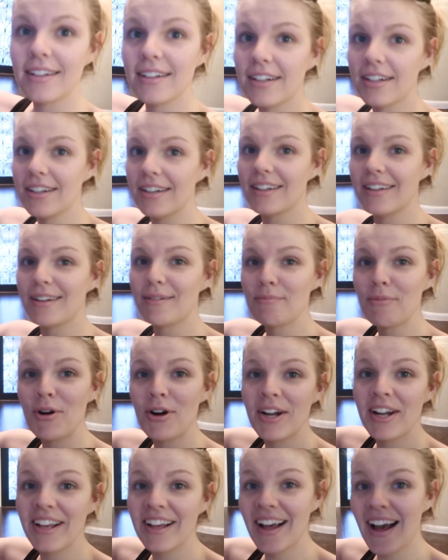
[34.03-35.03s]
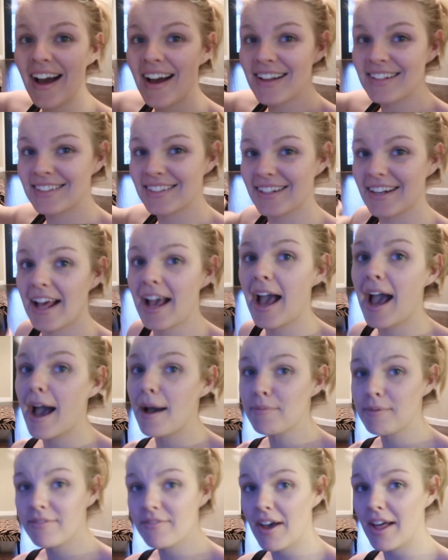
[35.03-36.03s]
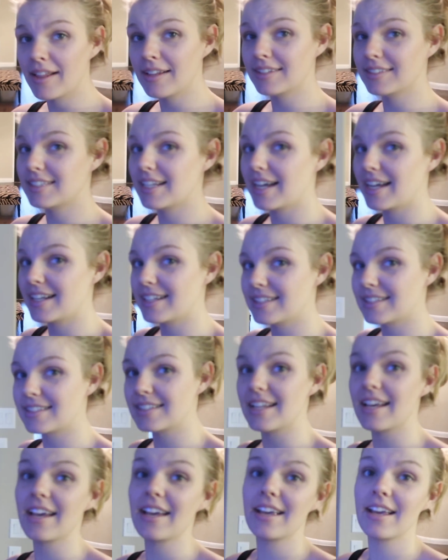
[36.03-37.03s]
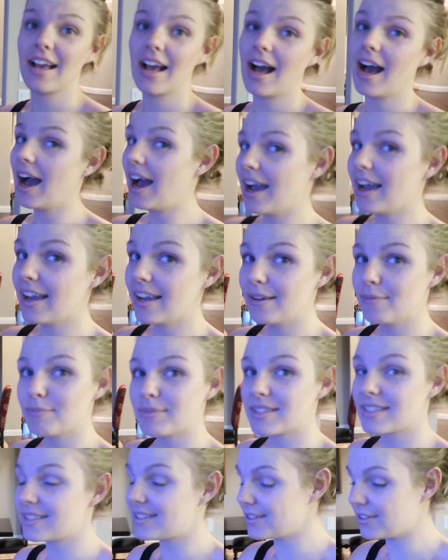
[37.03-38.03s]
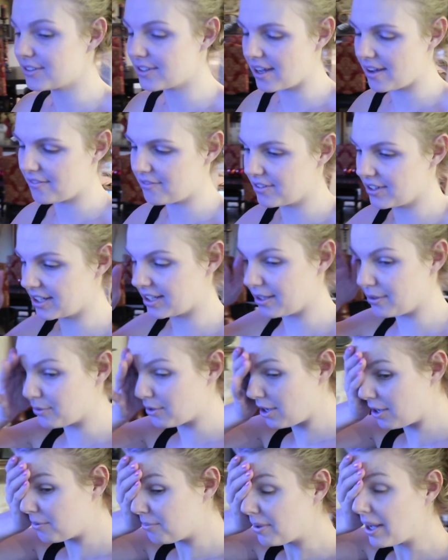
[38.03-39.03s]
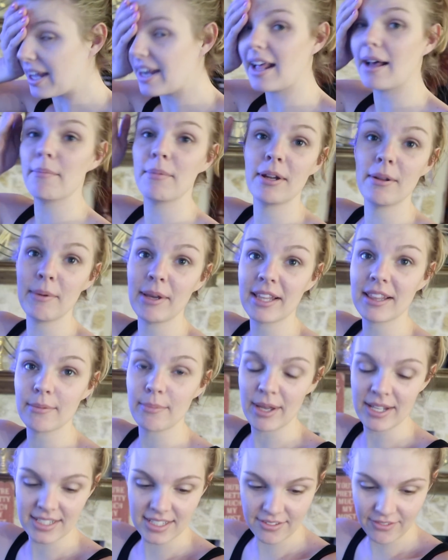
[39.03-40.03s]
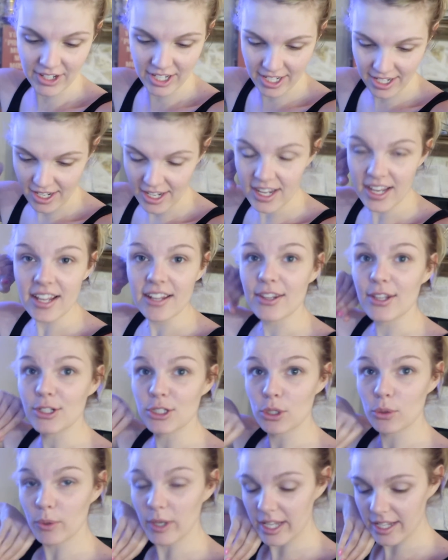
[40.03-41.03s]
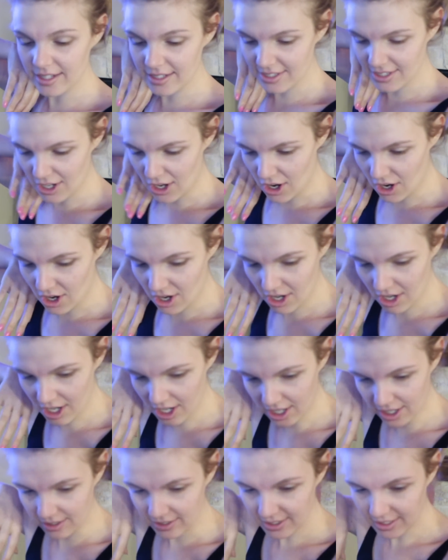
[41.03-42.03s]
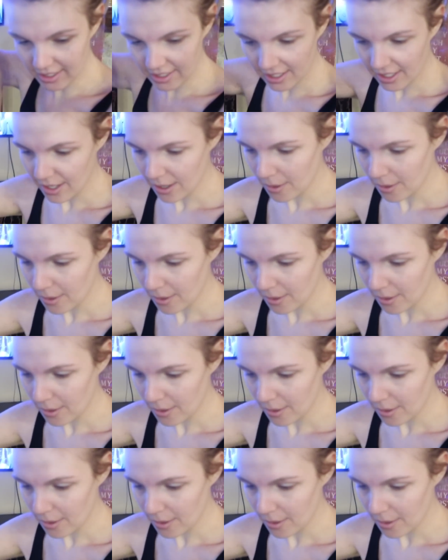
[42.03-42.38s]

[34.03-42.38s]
Good morning guys and happy Valentine's Day. I'm still not feeling well, but I'm gonna make the best of it. The twins are